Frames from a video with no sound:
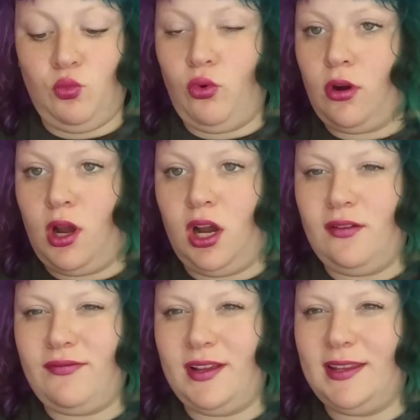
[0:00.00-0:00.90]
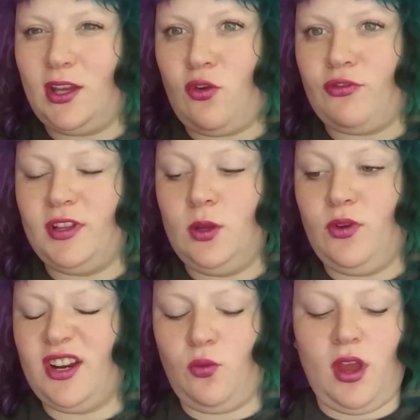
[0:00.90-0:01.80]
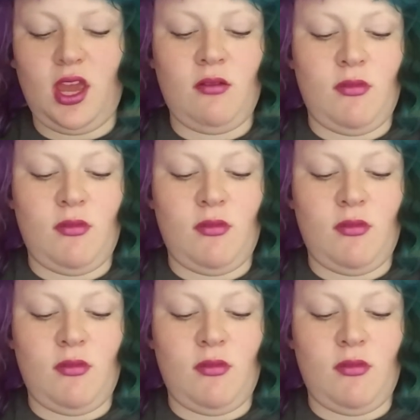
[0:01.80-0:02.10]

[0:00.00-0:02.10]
wore off in like a really weird way.